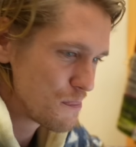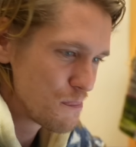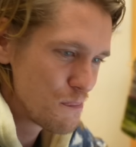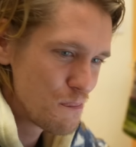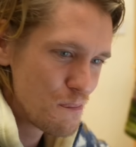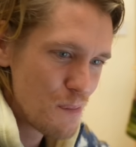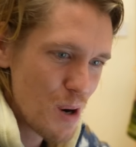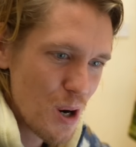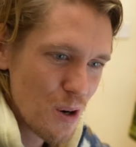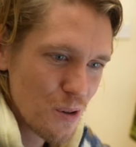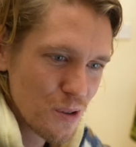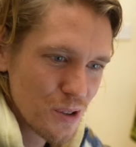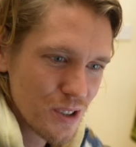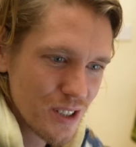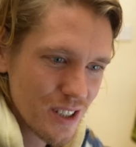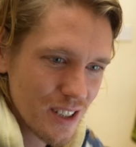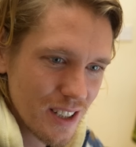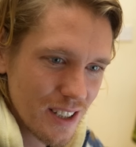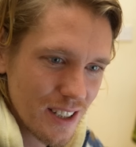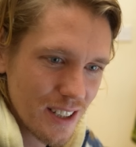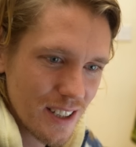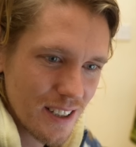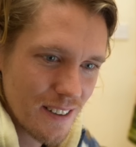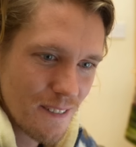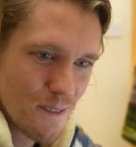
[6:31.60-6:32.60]

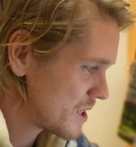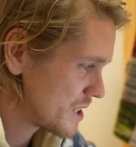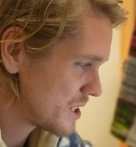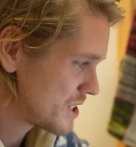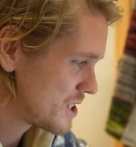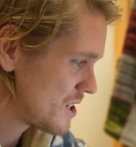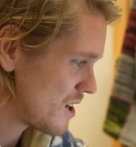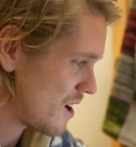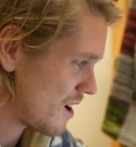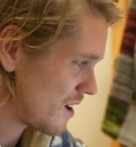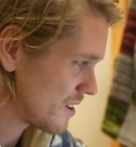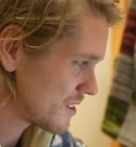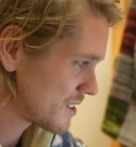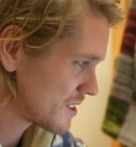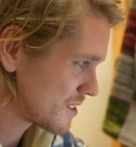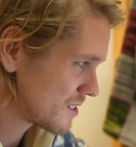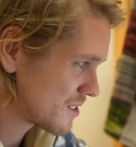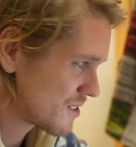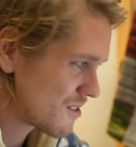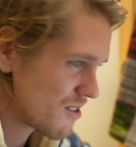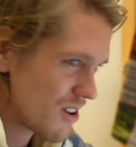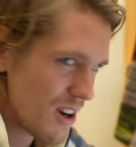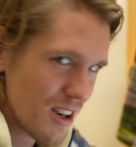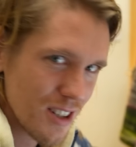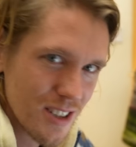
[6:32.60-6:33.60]
motor yacht
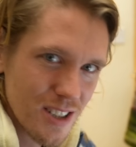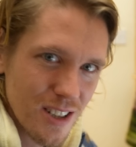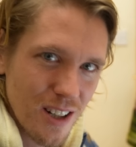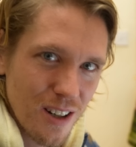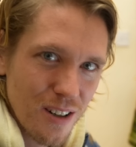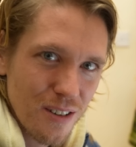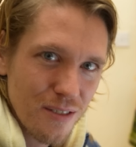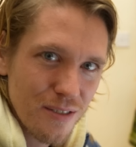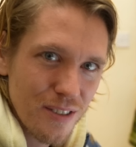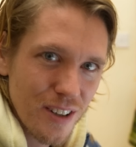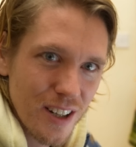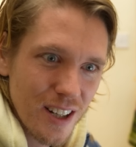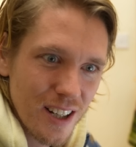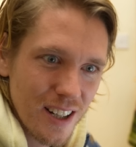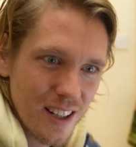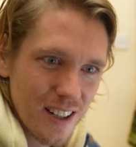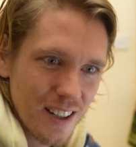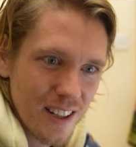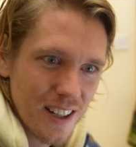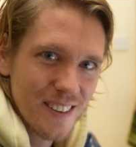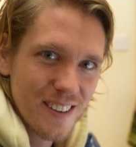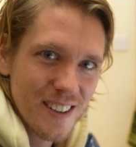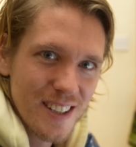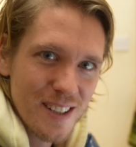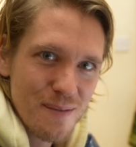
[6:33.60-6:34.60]
crossover.
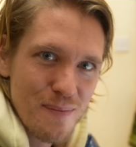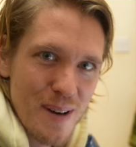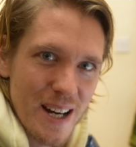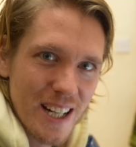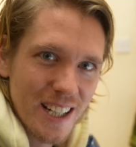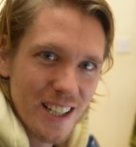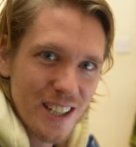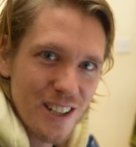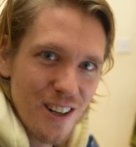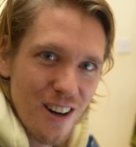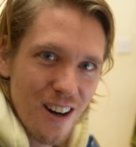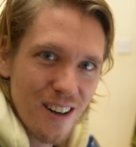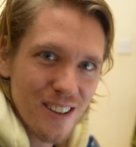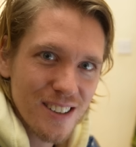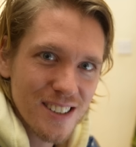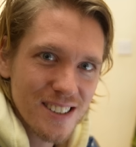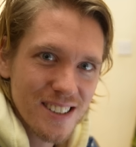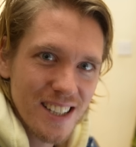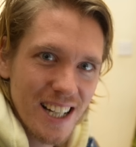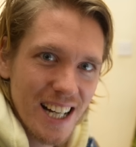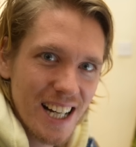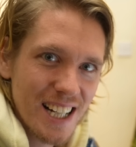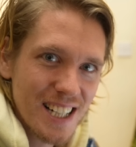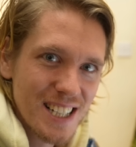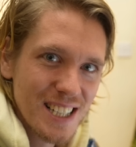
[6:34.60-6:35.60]
They make yachts
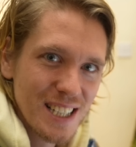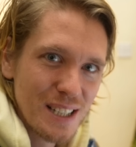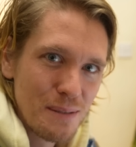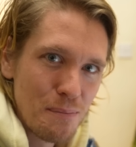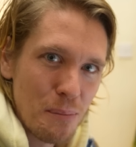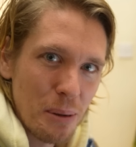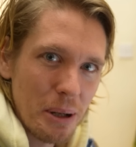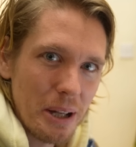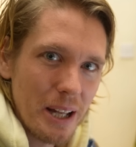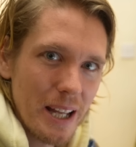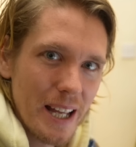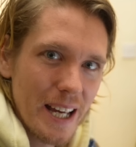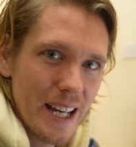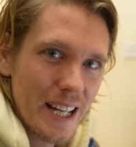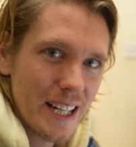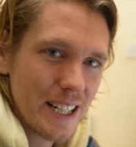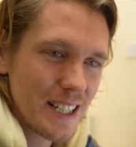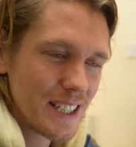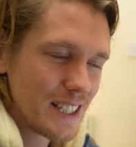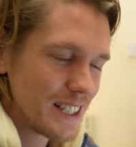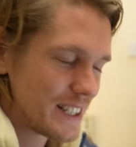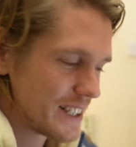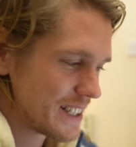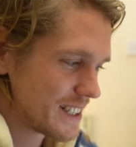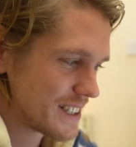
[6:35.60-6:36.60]
that actually
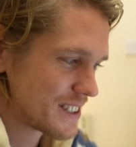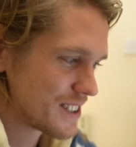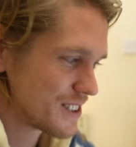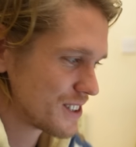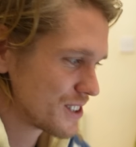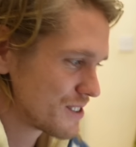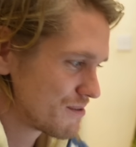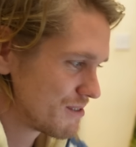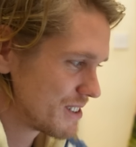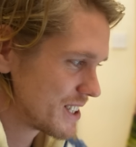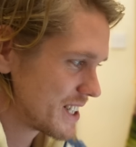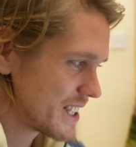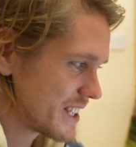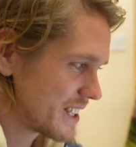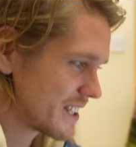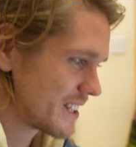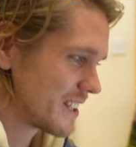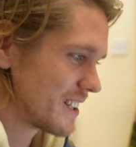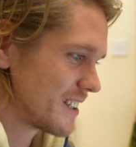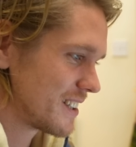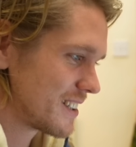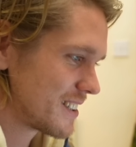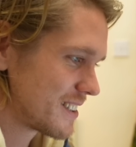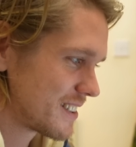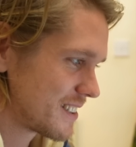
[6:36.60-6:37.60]
plane. It's just ridiculous.